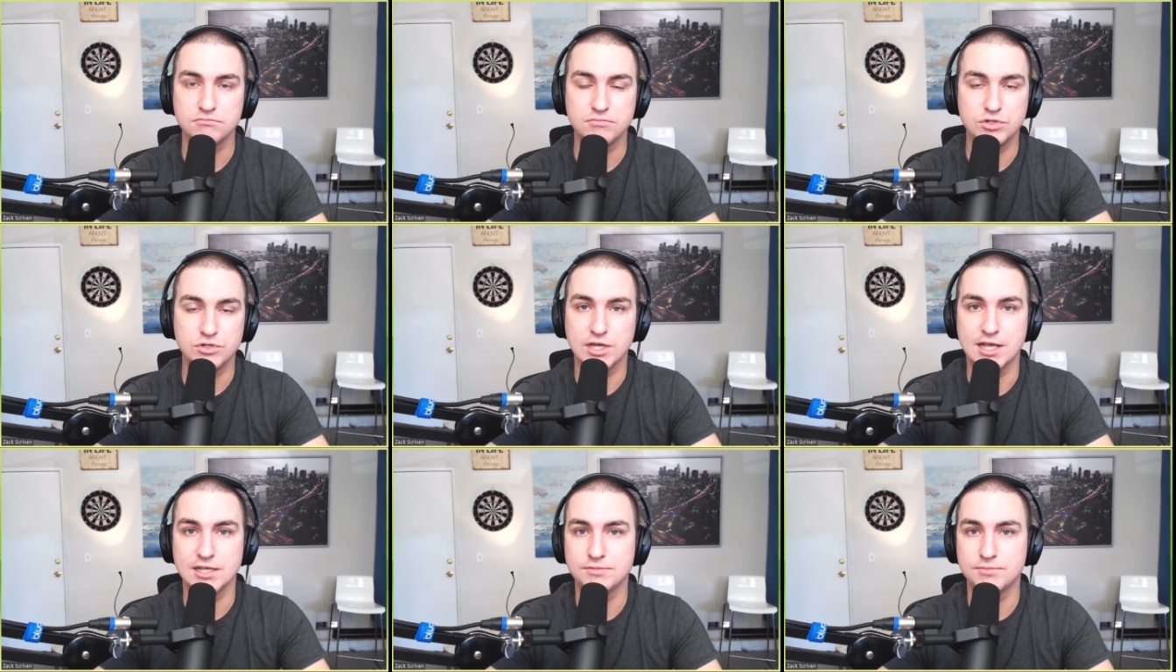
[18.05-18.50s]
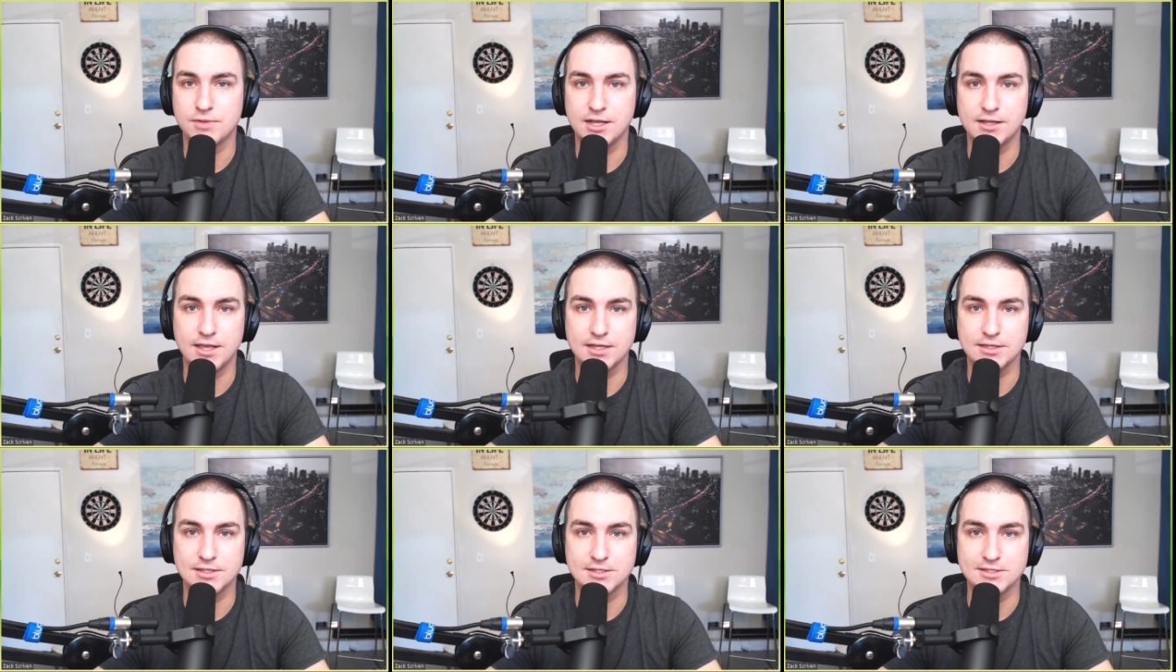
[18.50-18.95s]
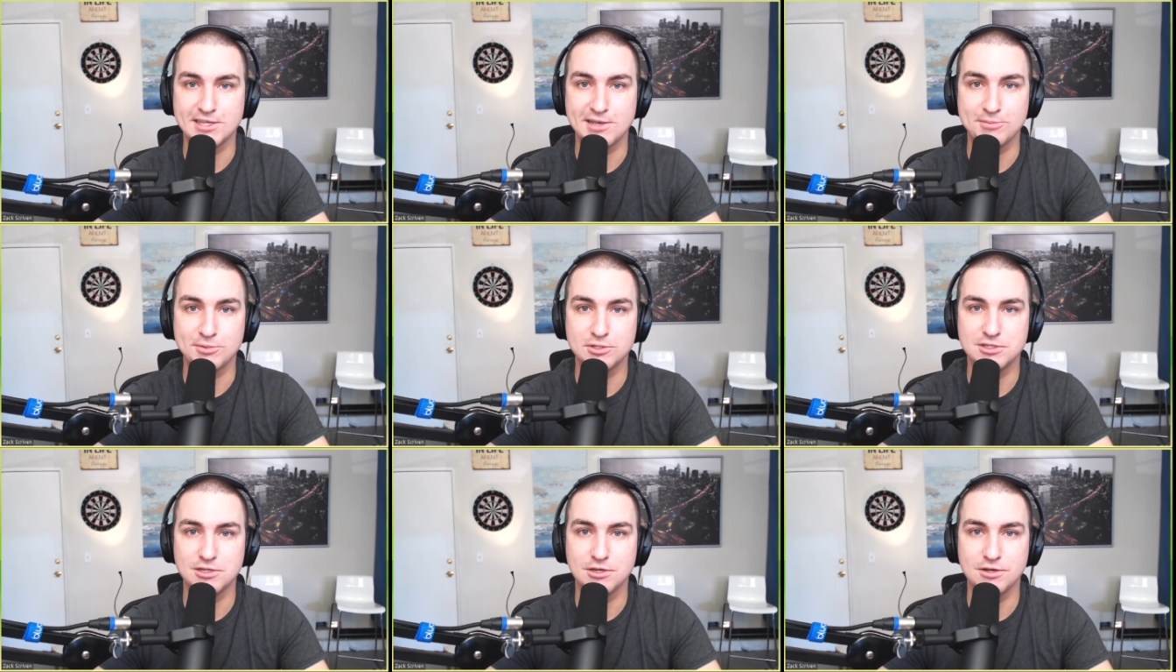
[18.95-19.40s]
You guys might like this
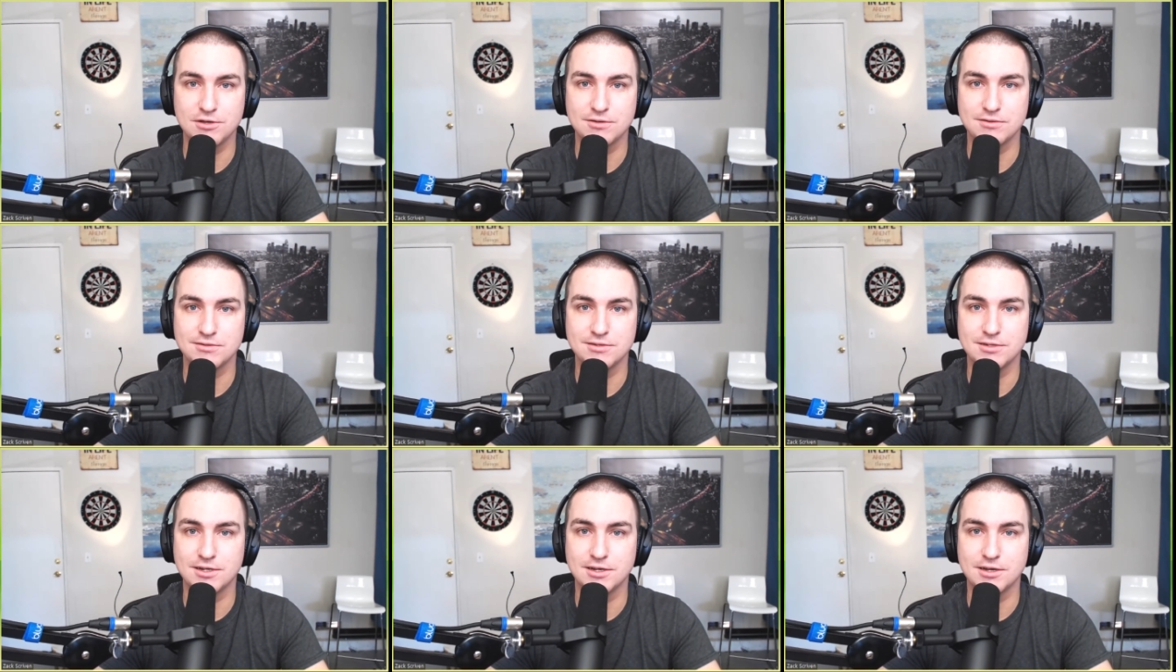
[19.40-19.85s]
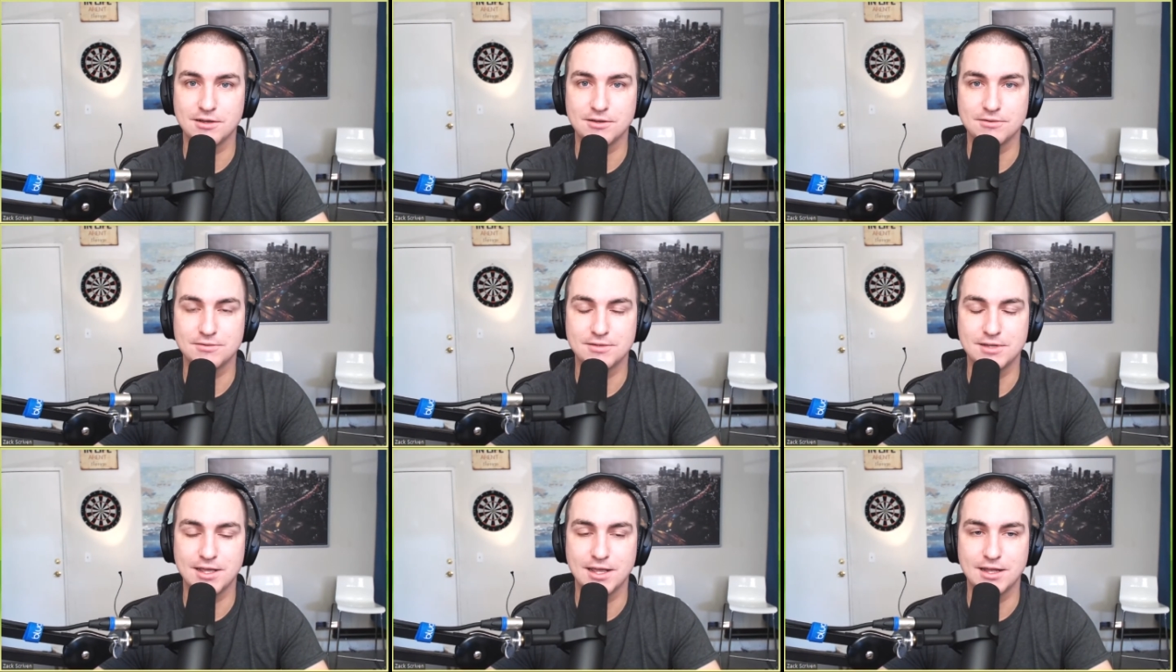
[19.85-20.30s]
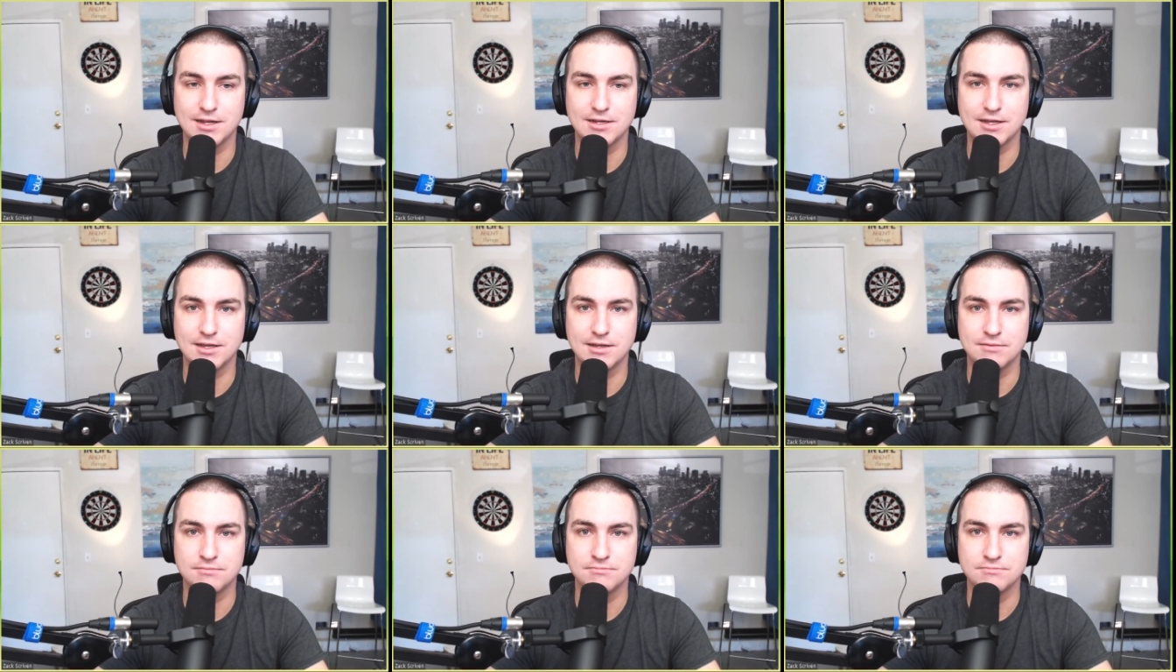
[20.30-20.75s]
episode,
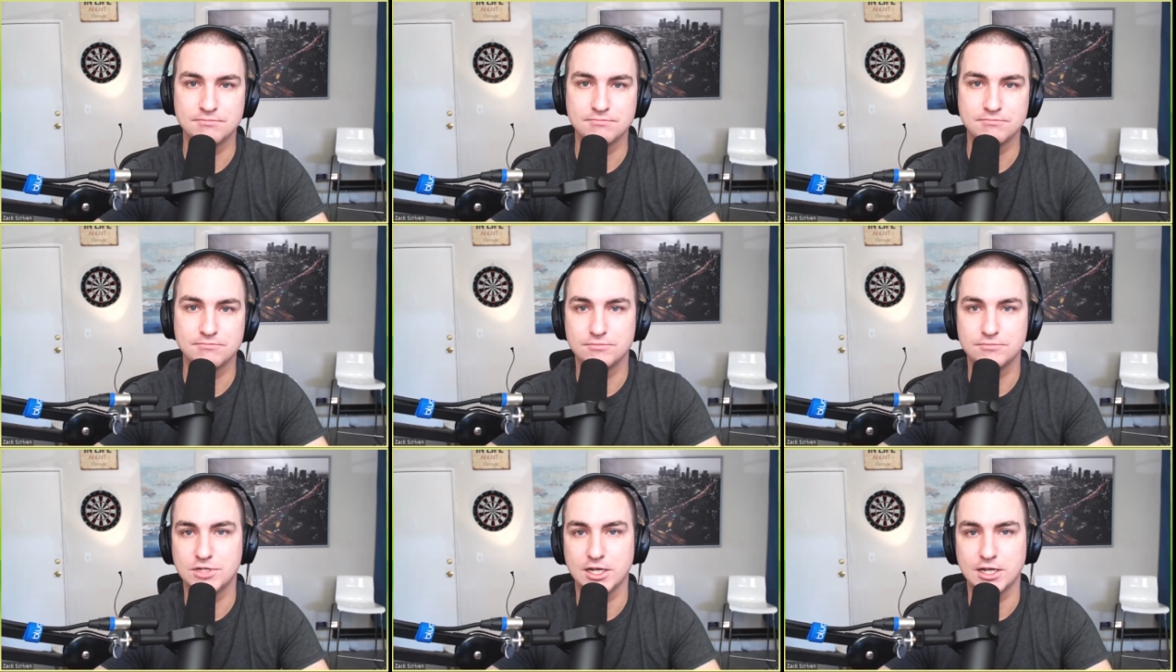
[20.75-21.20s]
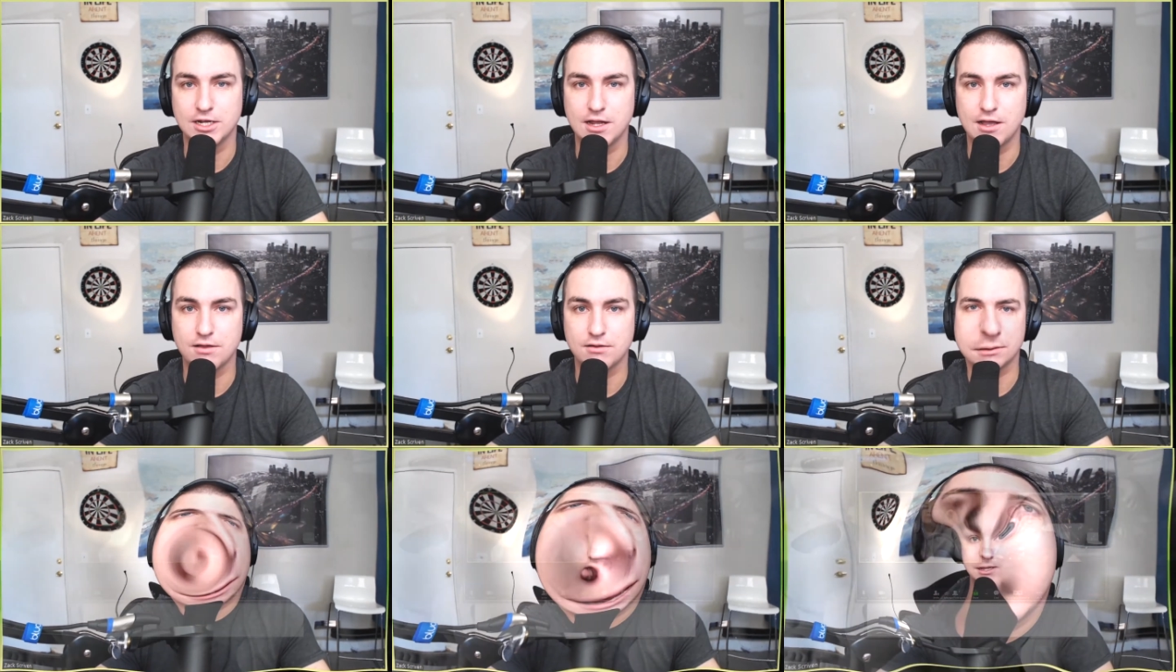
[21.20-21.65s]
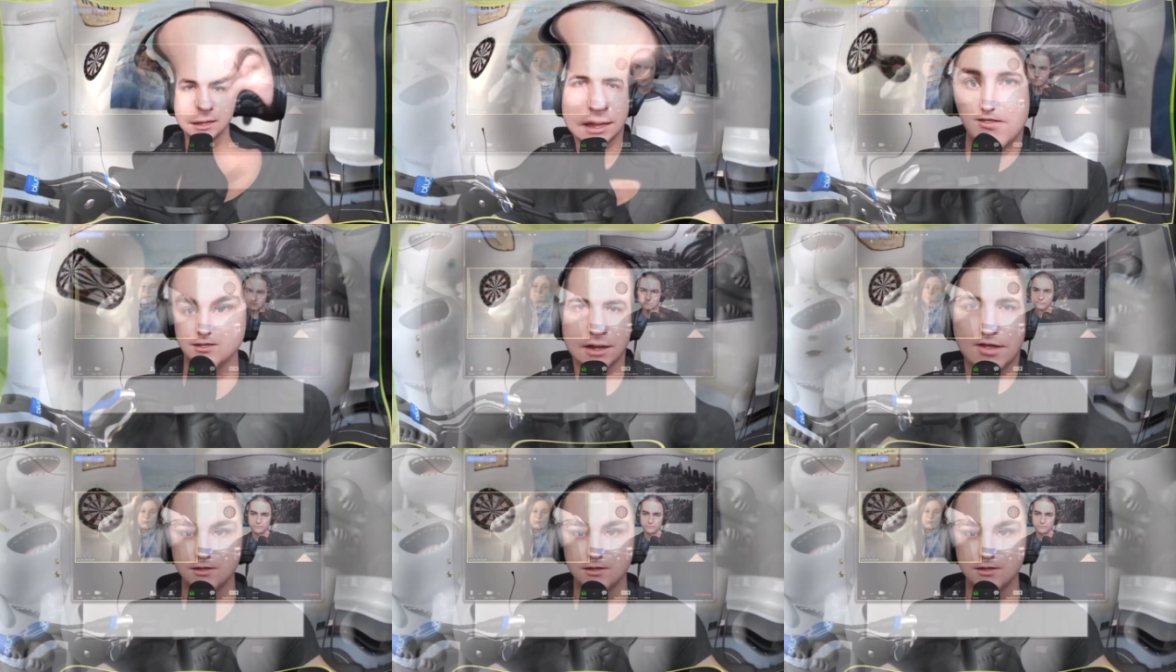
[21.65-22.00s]
and check it out. And then